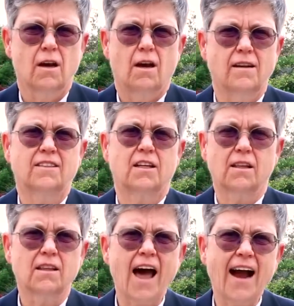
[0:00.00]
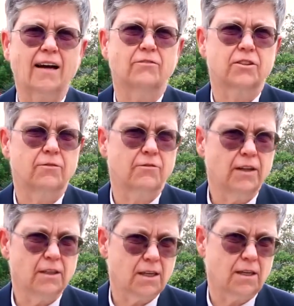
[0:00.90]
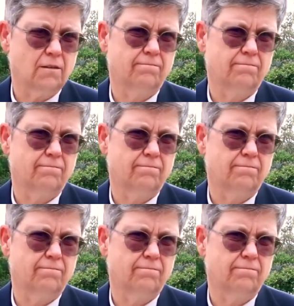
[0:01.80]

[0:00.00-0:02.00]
and it's a lack of civility.